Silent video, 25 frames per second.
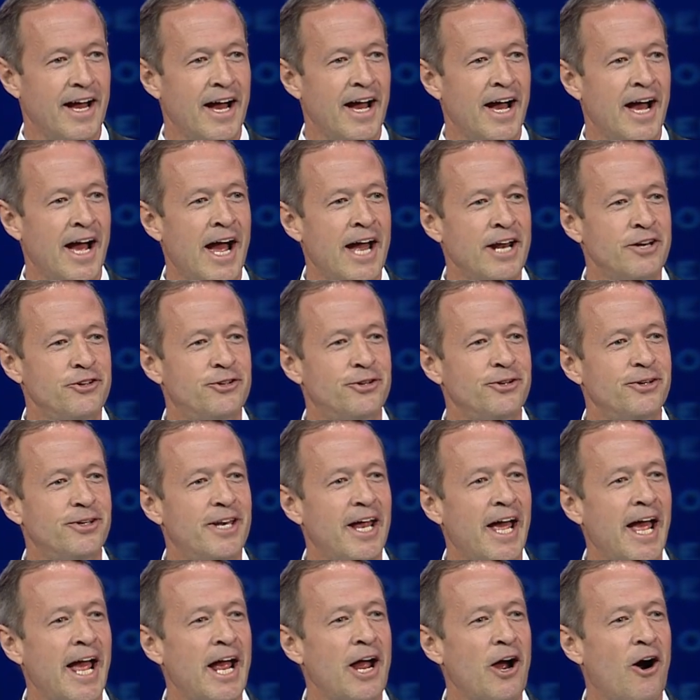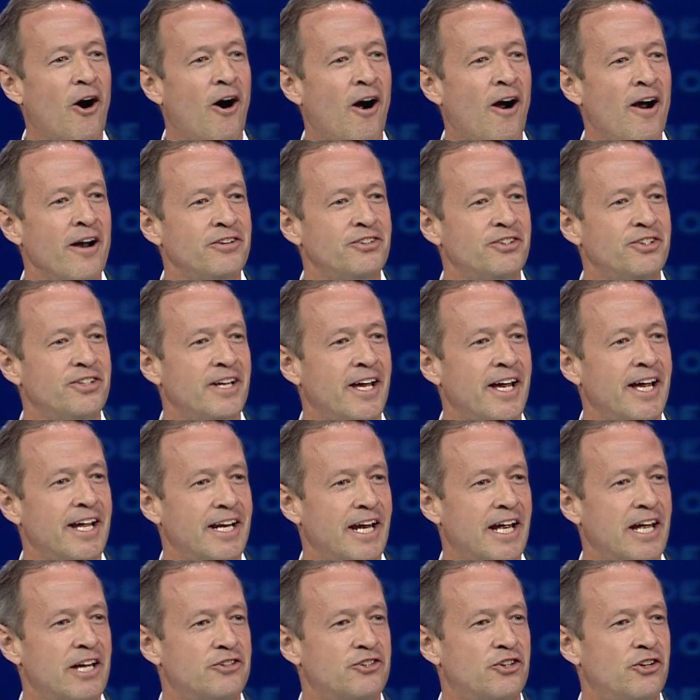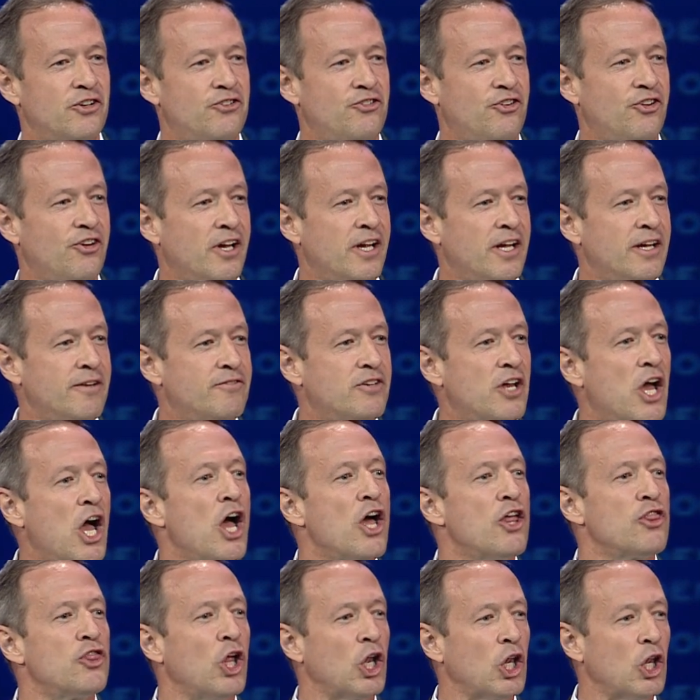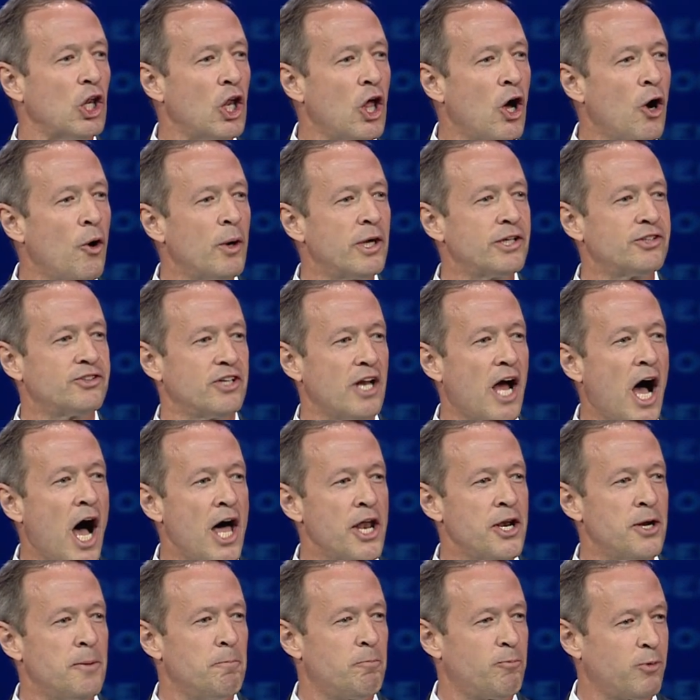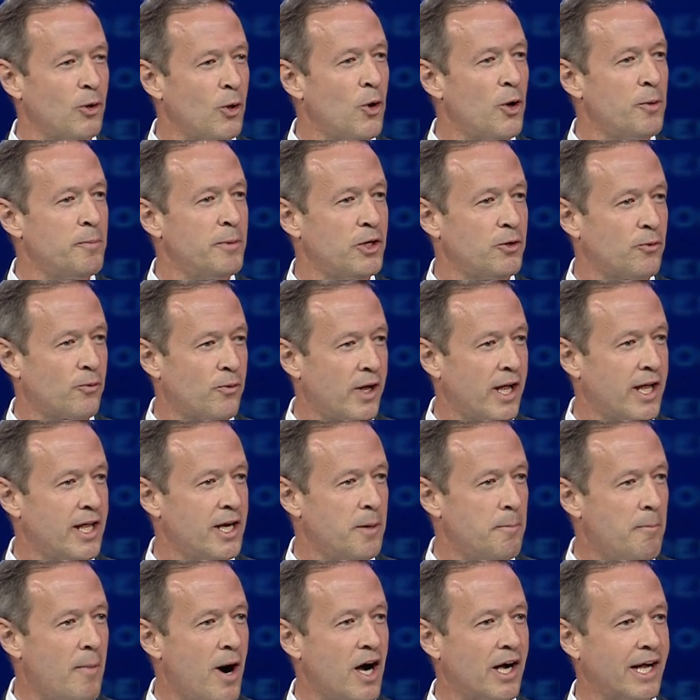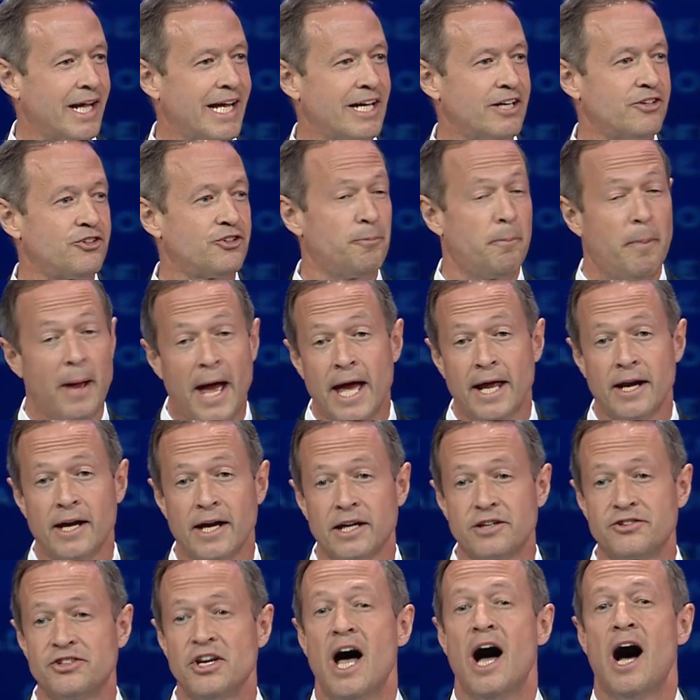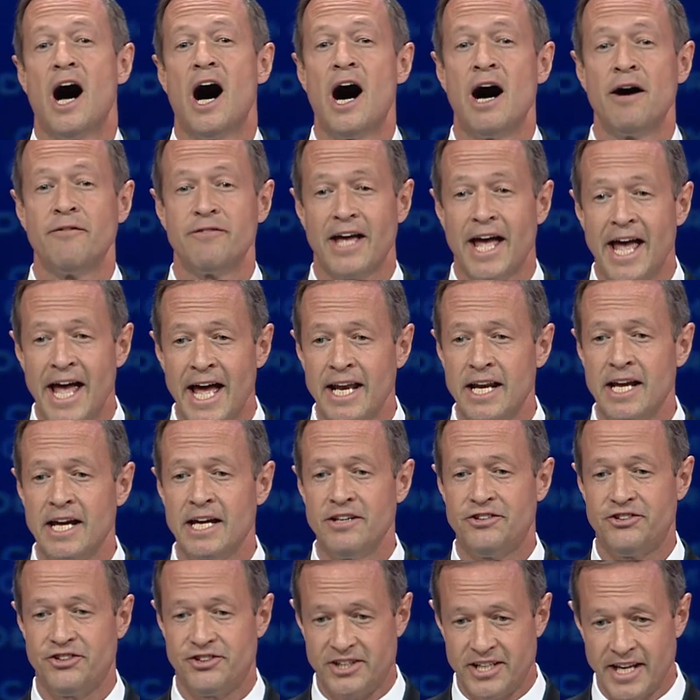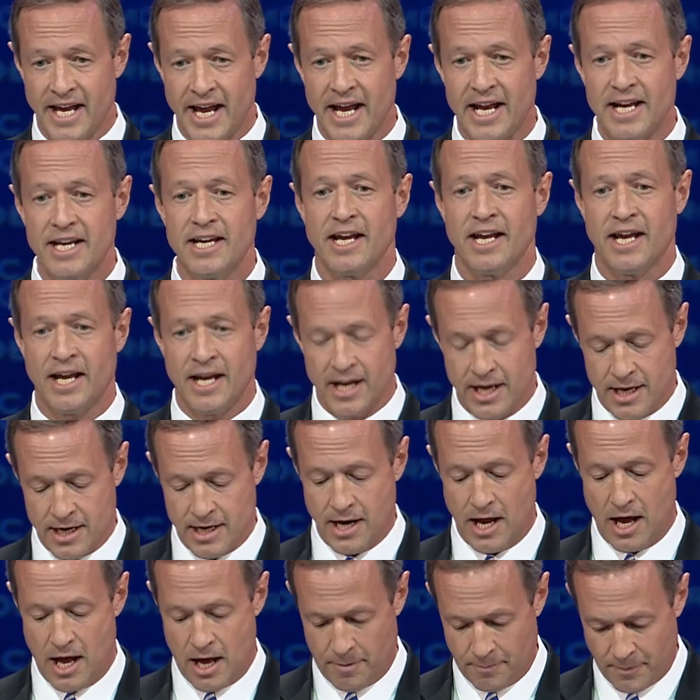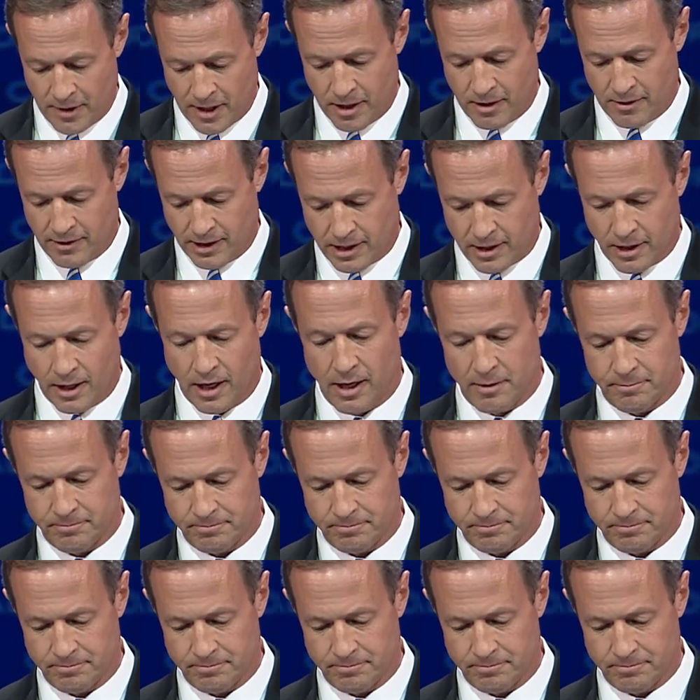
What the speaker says: And today, our state has achieved the lowest unemployment rate among Hispanics of any state in America.